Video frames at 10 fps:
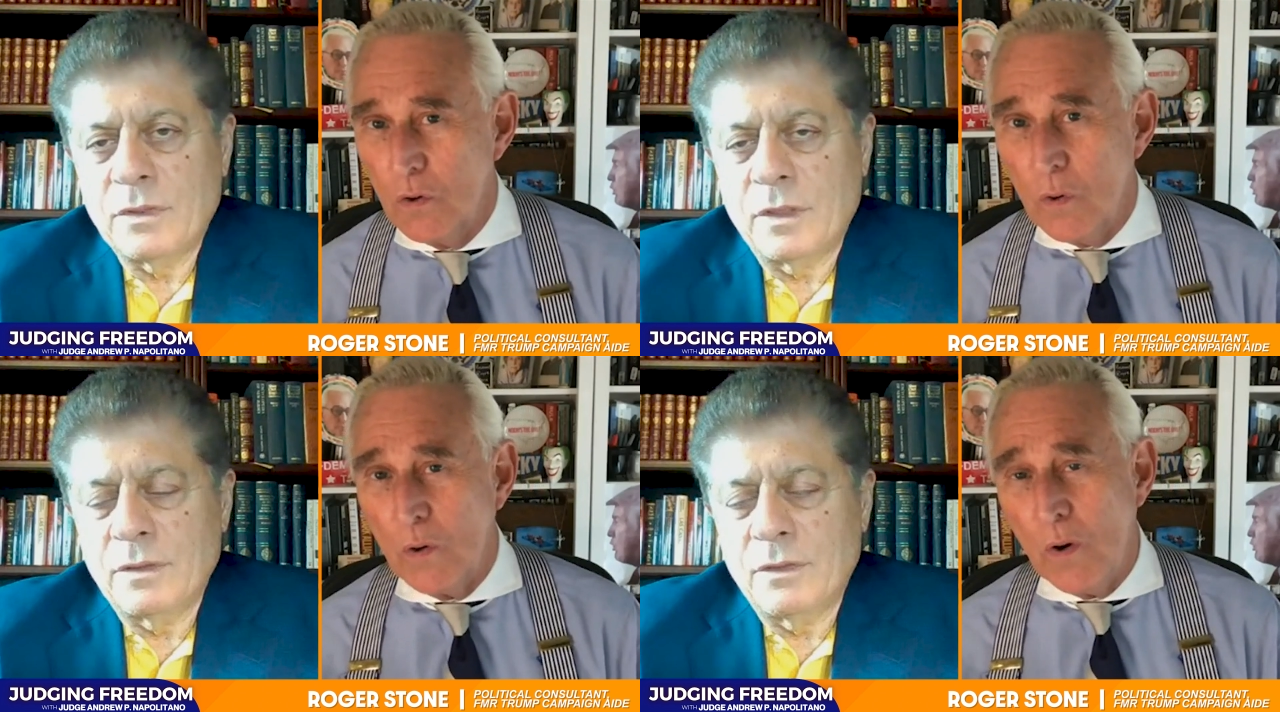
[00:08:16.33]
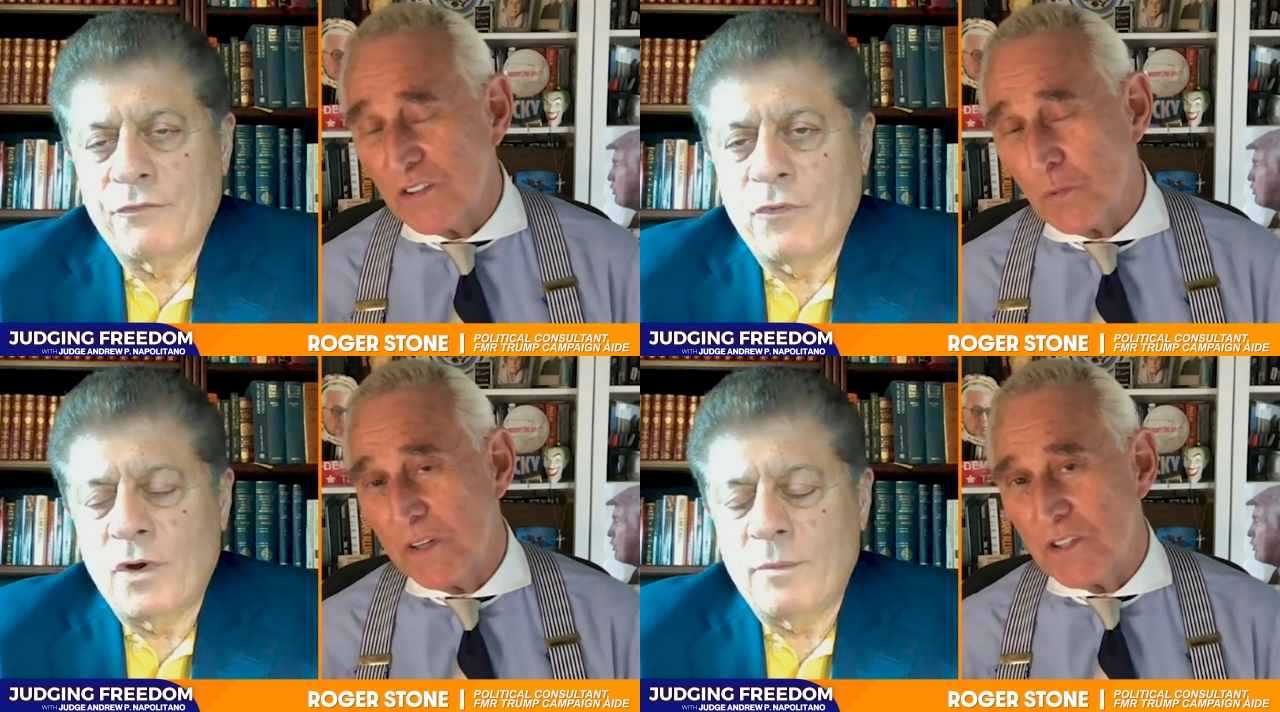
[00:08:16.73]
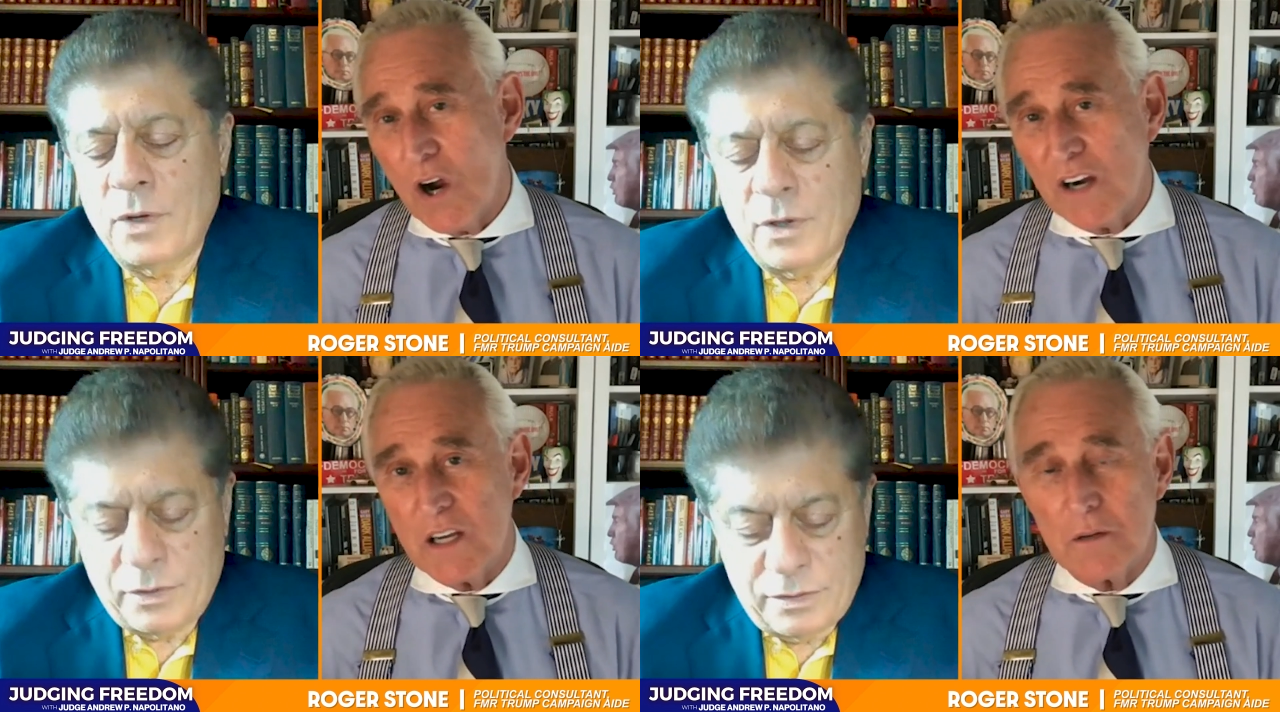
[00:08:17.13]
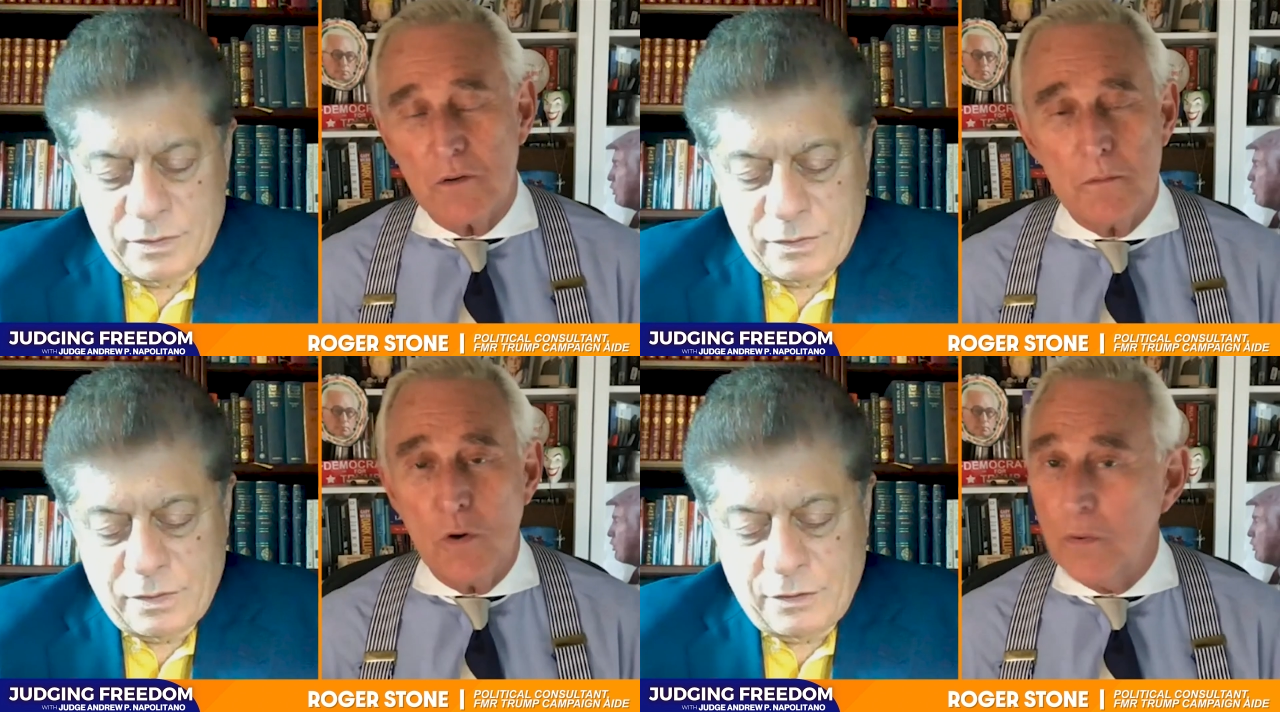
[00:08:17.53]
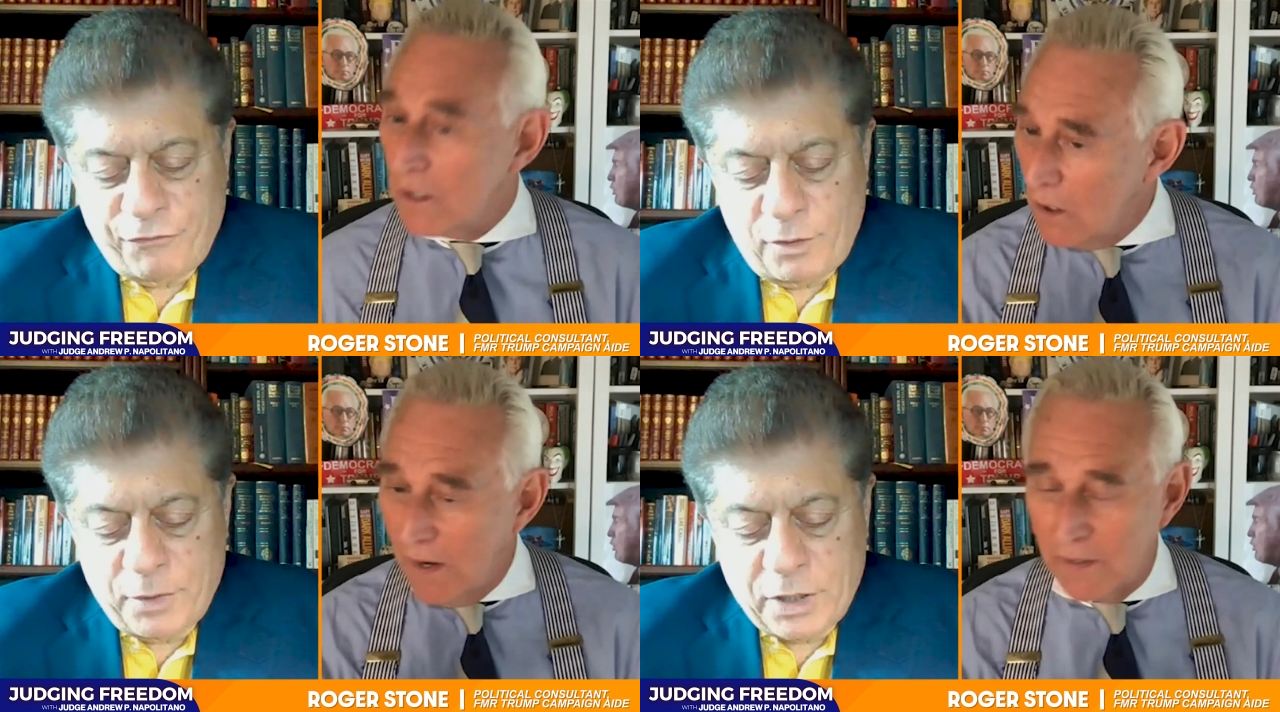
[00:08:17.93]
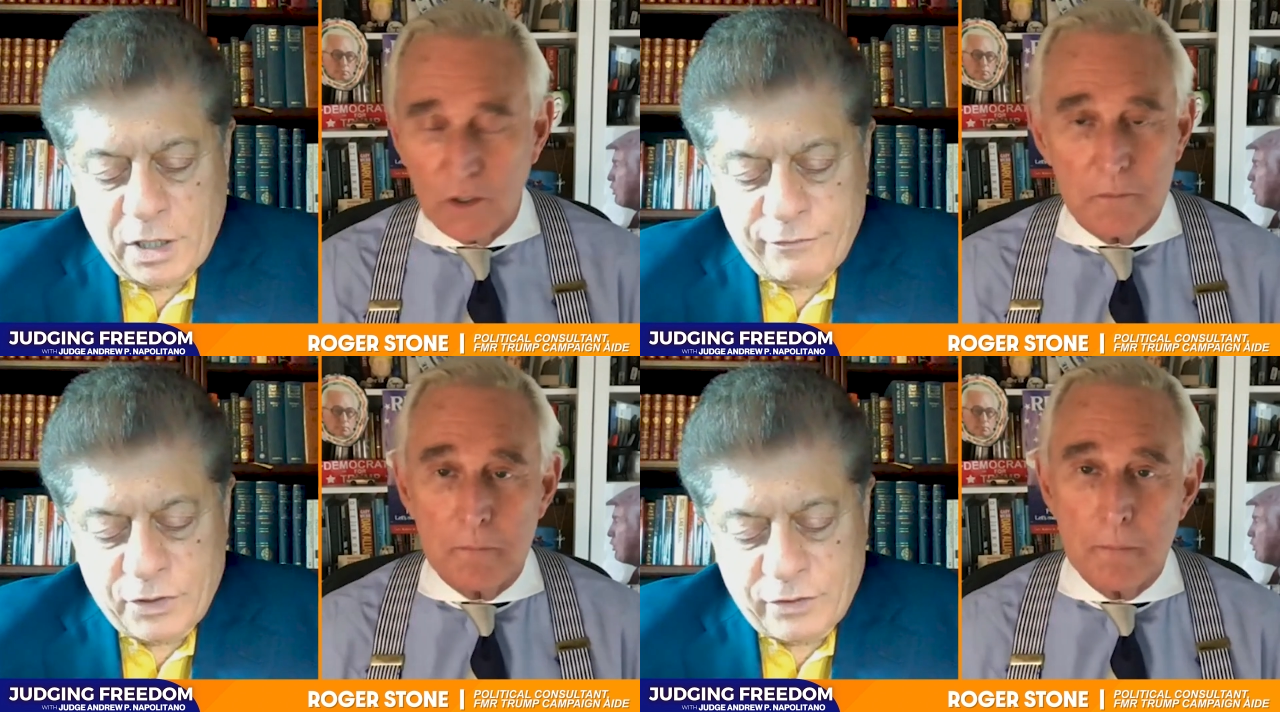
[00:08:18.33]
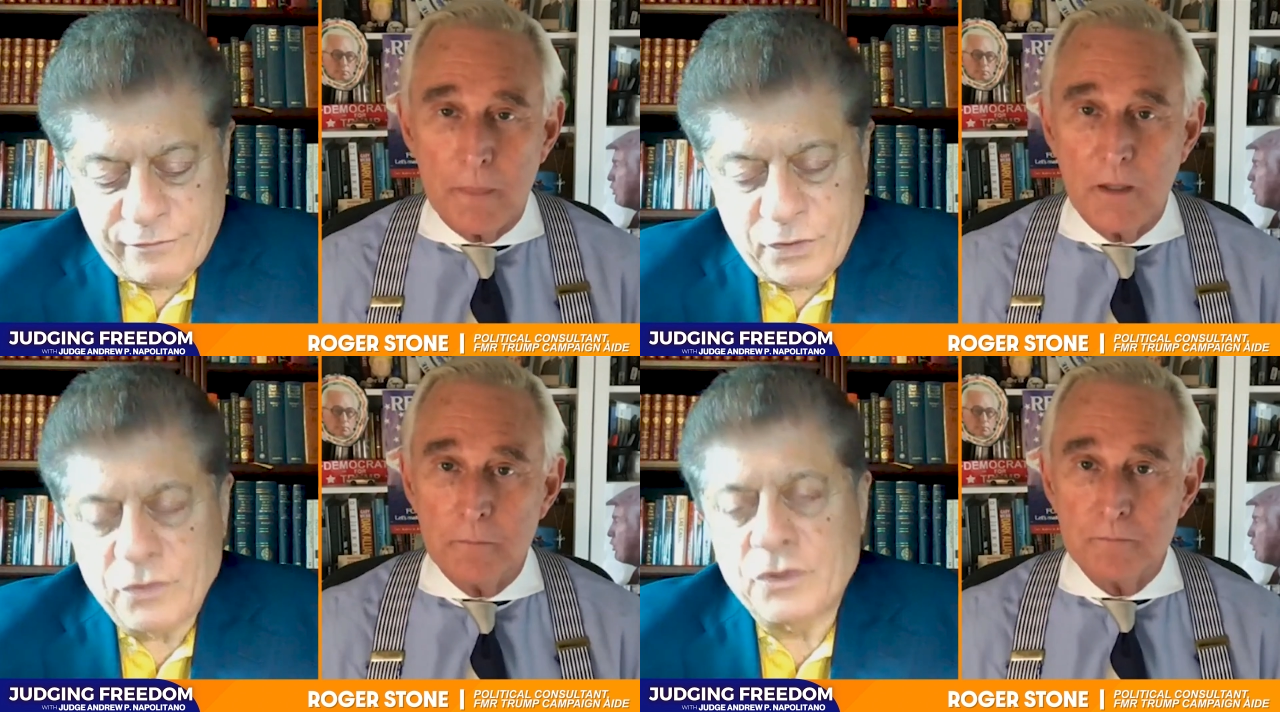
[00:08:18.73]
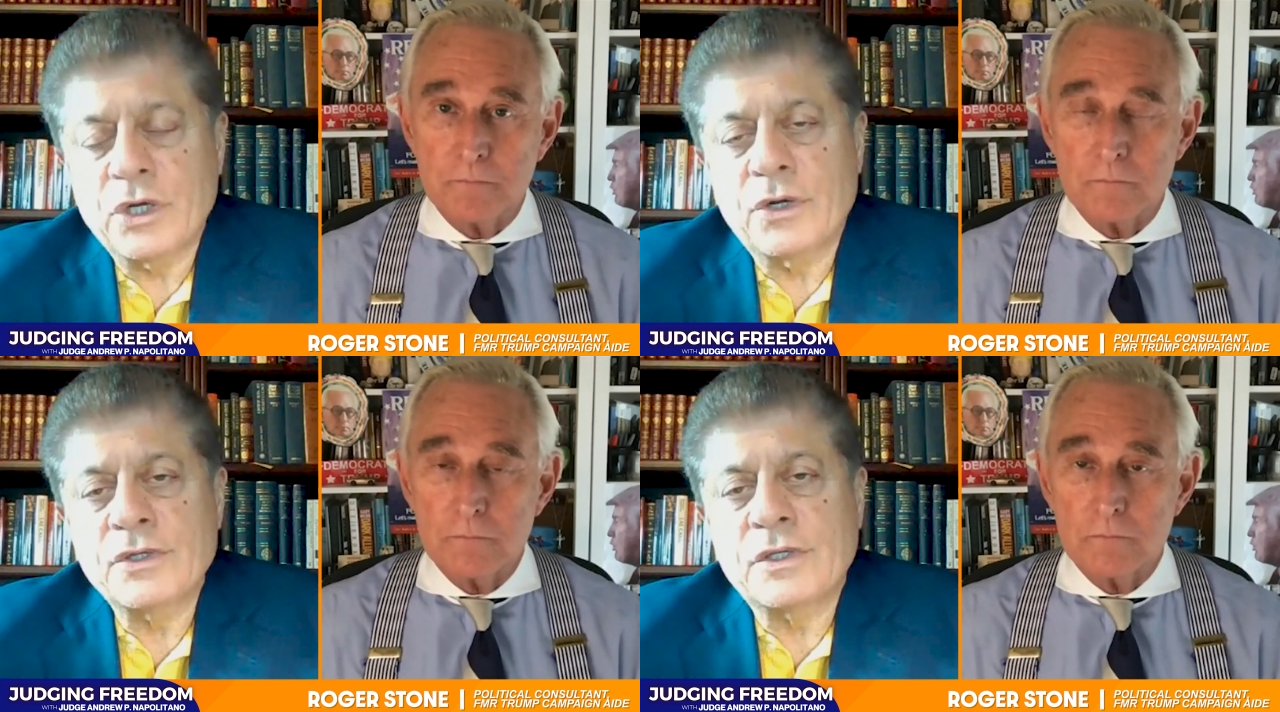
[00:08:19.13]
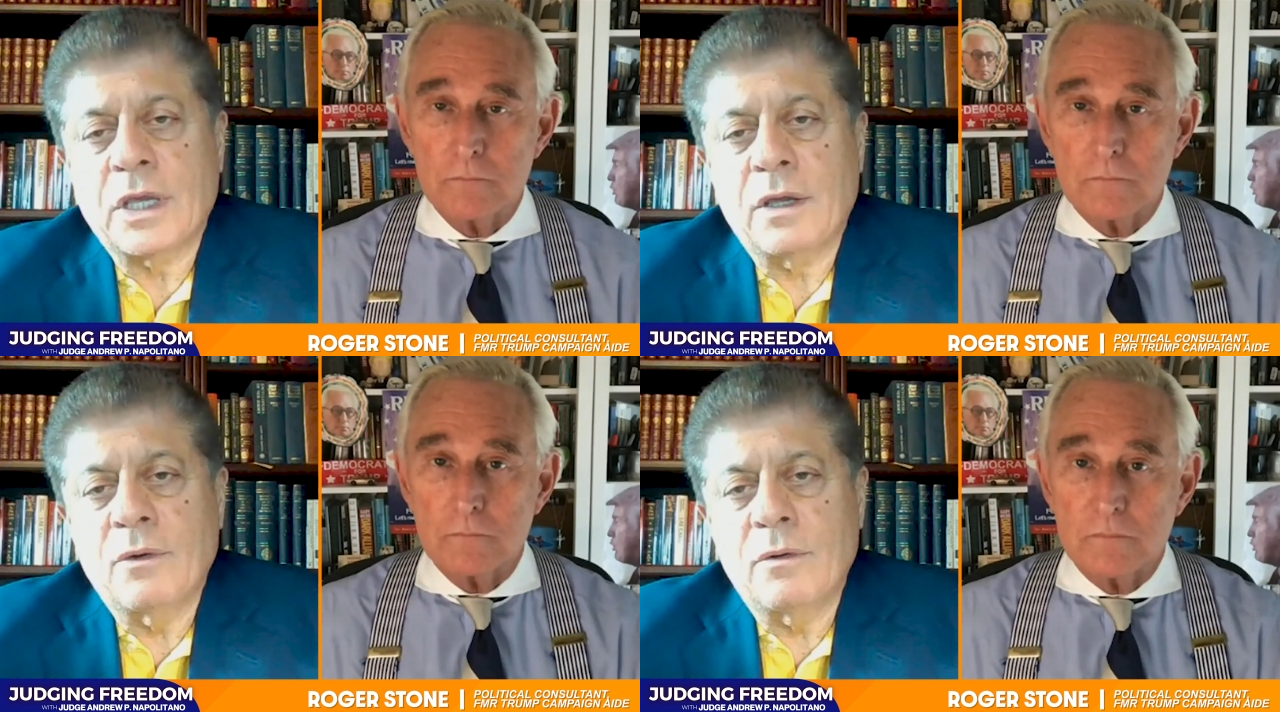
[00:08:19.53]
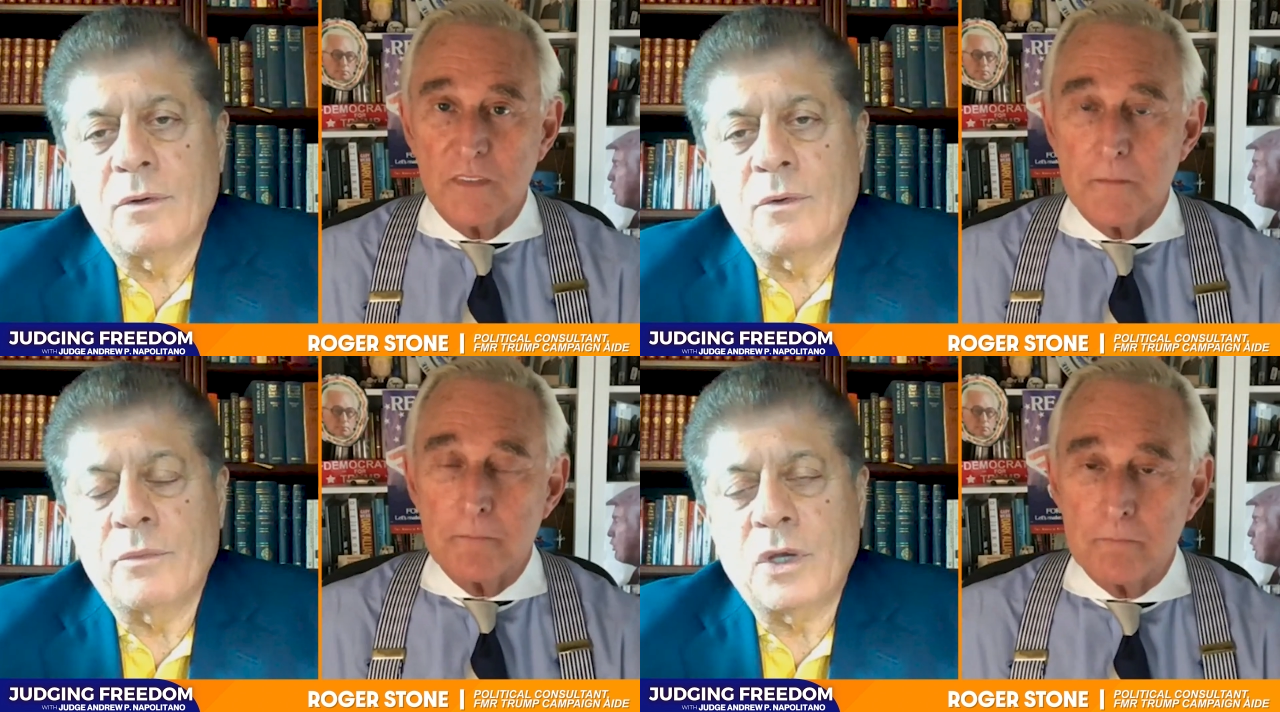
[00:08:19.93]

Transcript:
Speaker 1: who, who, else? Former, who the former
Speaker 2: governor of New Jersey, whom